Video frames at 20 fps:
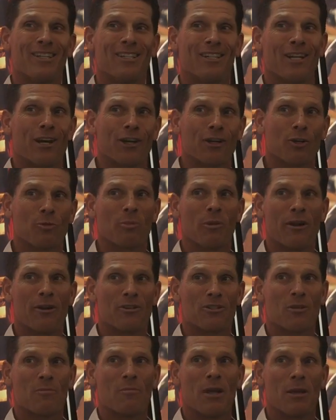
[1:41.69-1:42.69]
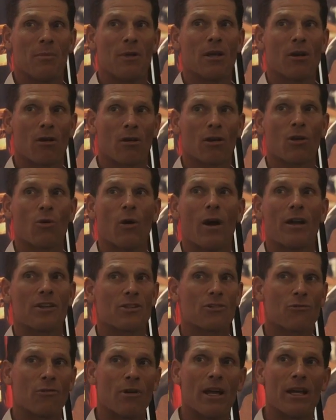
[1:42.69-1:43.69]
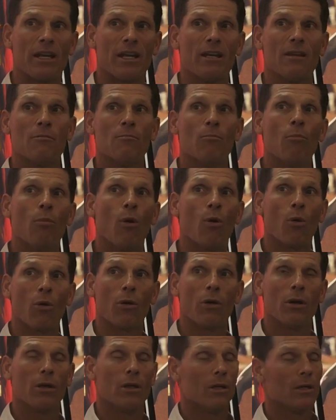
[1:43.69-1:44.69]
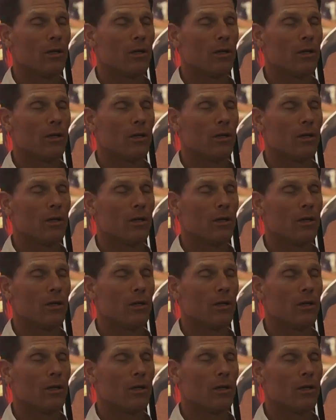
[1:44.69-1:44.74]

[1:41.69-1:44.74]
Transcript: younger players that maybe aren't quite as ready more.